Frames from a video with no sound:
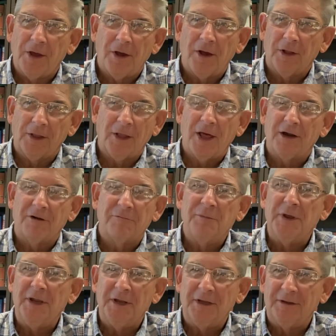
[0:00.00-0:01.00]
lot of
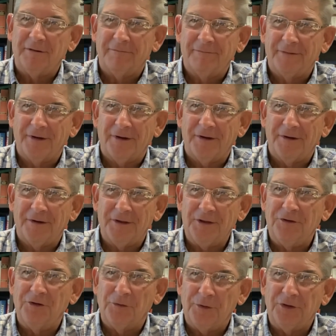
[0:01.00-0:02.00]
meaning
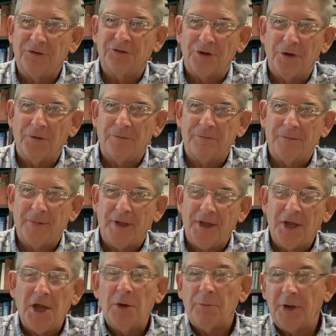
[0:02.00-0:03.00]
in doing so.
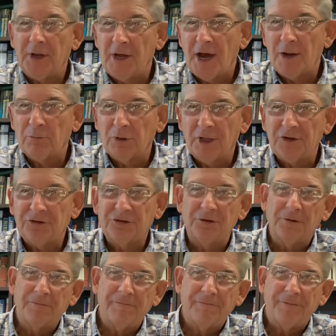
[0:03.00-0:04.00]
May God bless
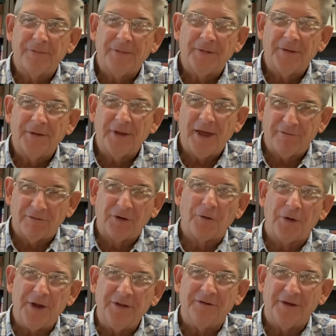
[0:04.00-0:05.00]
you. Have a
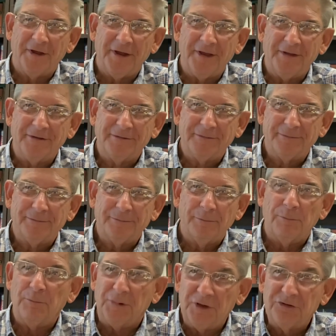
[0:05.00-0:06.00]
great day.
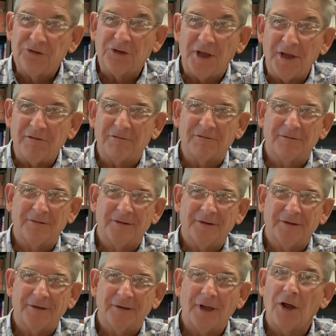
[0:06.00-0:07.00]
Be safe.
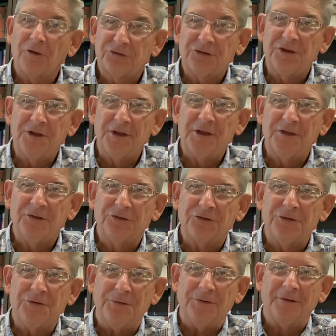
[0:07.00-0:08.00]
I'll see you again
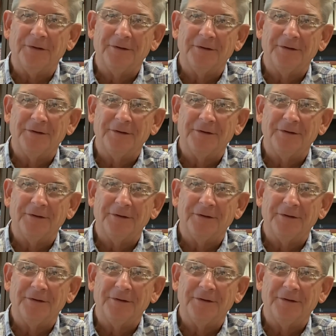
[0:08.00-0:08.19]
soon.